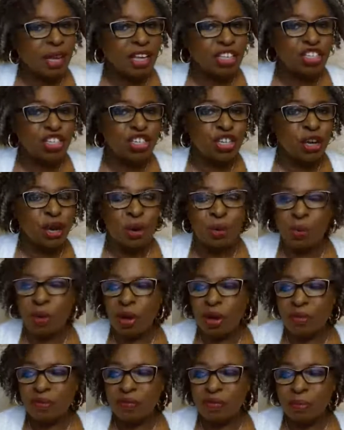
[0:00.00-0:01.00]
And you know
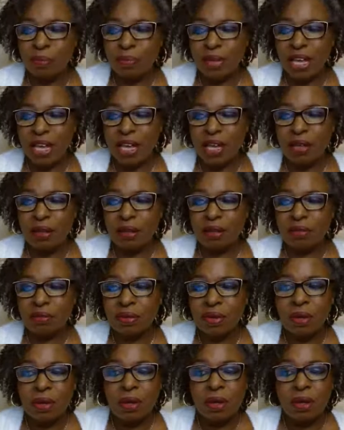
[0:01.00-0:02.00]
what? For me,
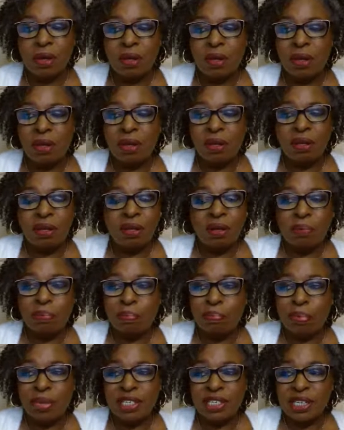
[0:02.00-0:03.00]

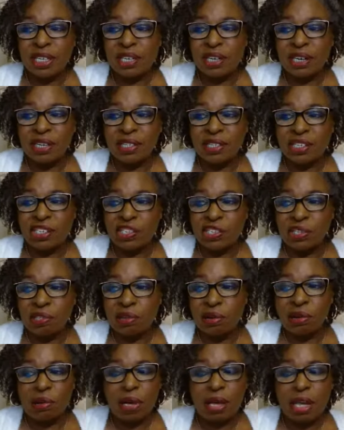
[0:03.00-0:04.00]
busyness does
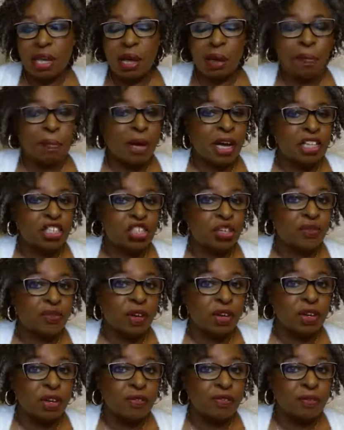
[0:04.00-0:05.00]
not get a badge of
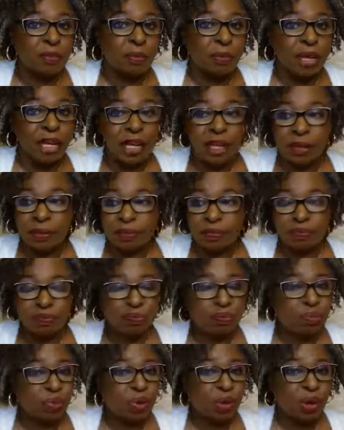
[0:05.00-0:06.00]
honor for me.
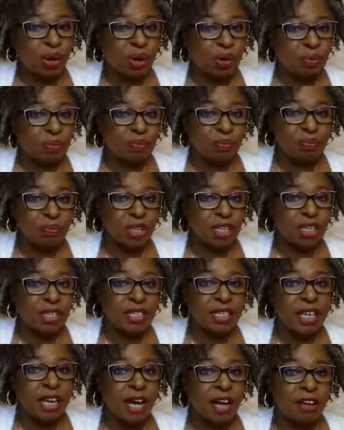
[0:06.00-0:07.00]
No,
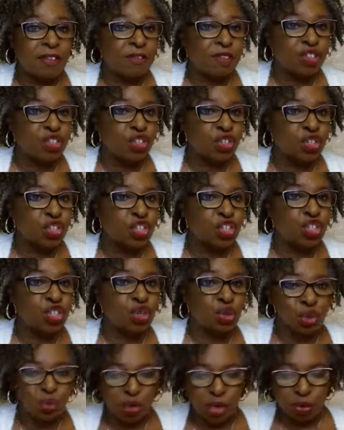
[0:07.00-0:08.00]
because life is just
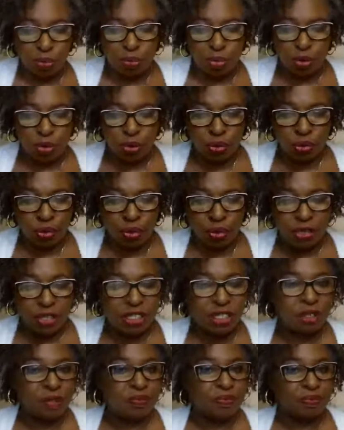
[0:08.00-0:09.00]
too
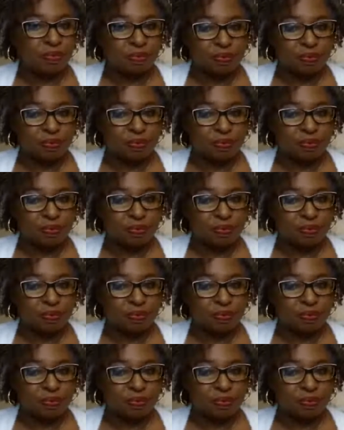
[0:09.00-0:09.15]
important.